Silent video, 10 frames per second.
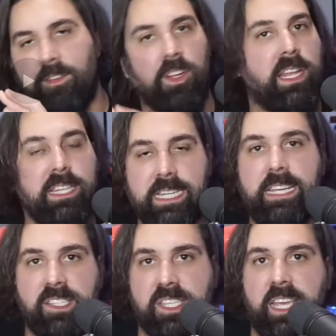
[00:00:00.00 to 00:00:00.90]
and
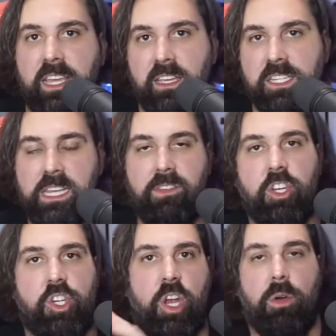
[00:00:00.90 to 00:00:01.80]
DC
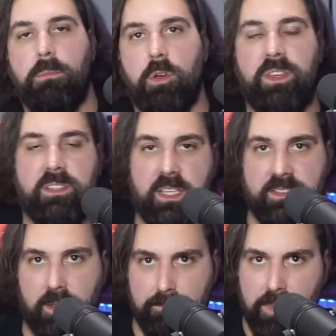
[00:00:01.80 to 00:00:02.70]
TV show and movie
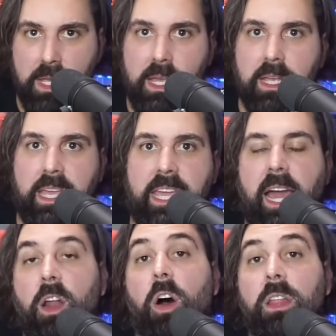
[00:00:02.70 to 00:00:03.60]
system. He
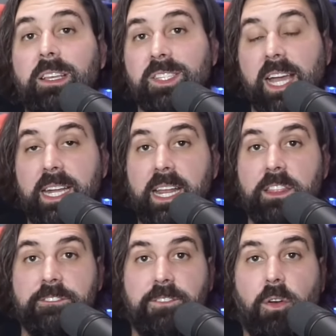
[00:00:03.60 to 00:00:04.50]
got all excited,
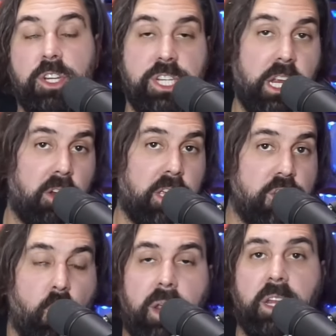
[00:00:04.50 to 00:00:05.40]
and the first year he
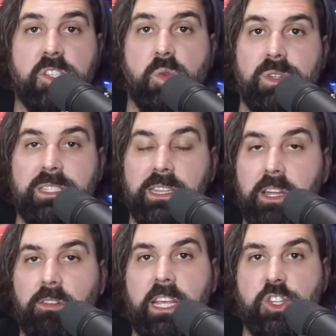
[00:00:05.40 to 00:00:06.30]
joined us was
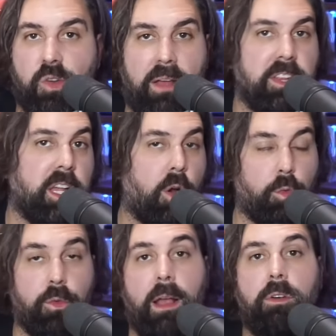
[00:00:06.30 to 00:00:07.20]
literally traveling
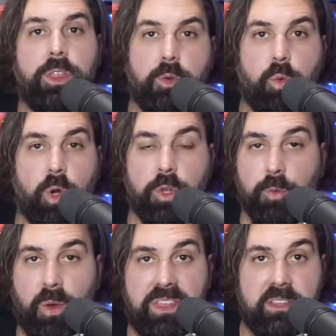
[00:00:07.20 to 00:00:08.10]
around the
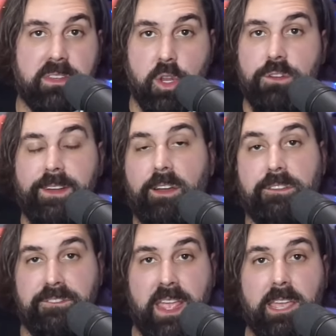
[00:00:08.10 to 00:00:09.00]
world with his newfound
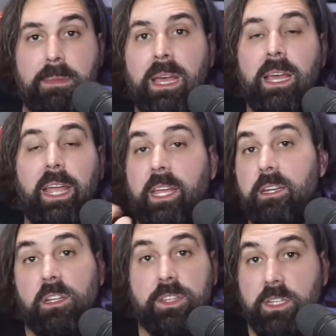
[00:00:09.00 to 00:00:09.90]
fame
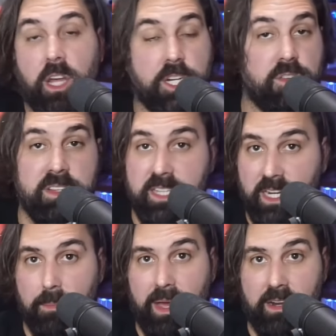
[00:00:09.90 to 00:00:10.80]
and the luxuries that
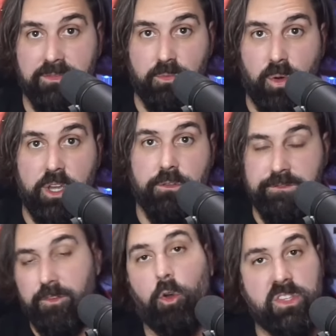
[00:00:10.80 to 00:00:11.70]
come out of when you
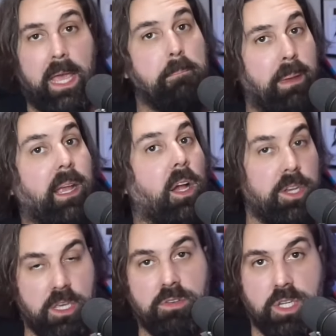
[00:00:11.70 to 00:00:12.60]
first get big on
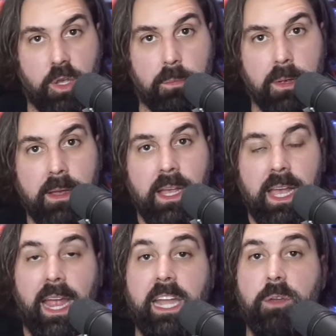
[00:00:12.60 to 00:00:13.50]
YouTube.
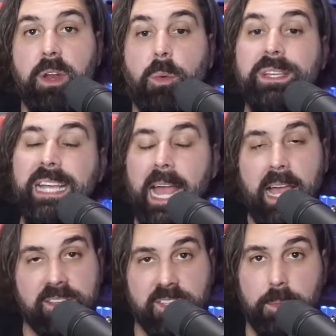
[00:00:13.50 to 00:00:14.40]
And he would always
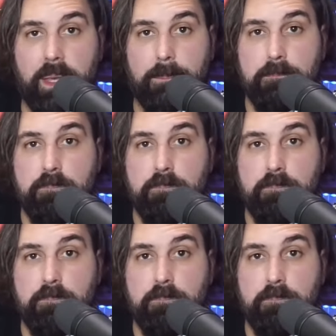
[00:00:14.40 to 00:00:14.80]
ask me,